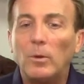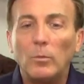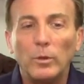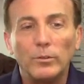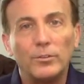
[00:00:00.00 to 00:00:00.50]

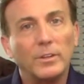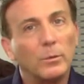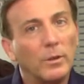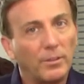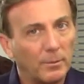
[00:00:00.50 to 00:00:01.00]
when you're
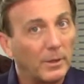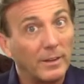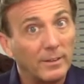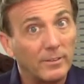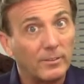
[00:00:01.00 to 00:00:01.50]
dealing with
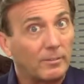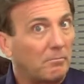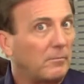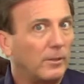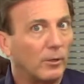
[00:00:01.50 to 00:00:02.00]
somebody that's
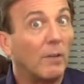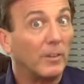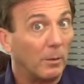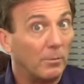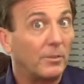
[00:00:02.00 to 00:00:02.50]
you're
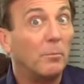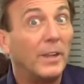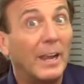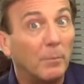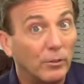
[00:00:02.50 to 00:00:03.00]
covering up some
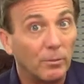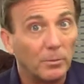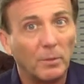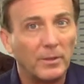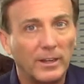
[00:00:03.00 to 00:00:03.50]
damage from
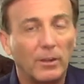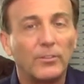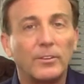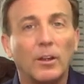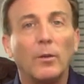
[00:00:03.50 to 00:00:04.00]
something
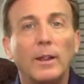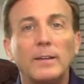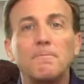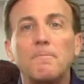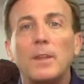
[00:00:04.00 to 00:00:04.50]
else. All
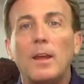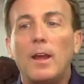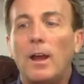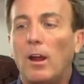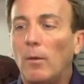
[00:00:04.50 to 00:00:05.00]
right,
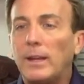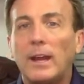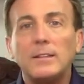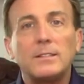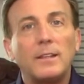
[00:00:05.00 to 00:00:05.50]

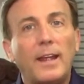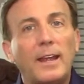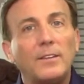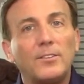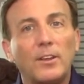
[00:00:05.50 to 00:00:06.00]
guys,
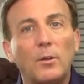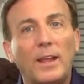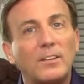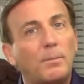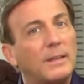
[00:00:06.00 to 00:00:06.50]
and so
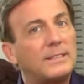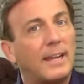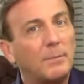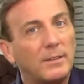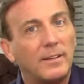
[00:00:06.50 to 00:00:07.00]
that's my
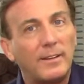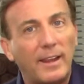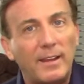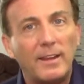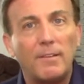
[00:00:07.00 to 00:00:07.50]
segment
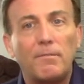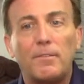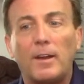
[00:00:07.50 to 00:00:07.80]
today of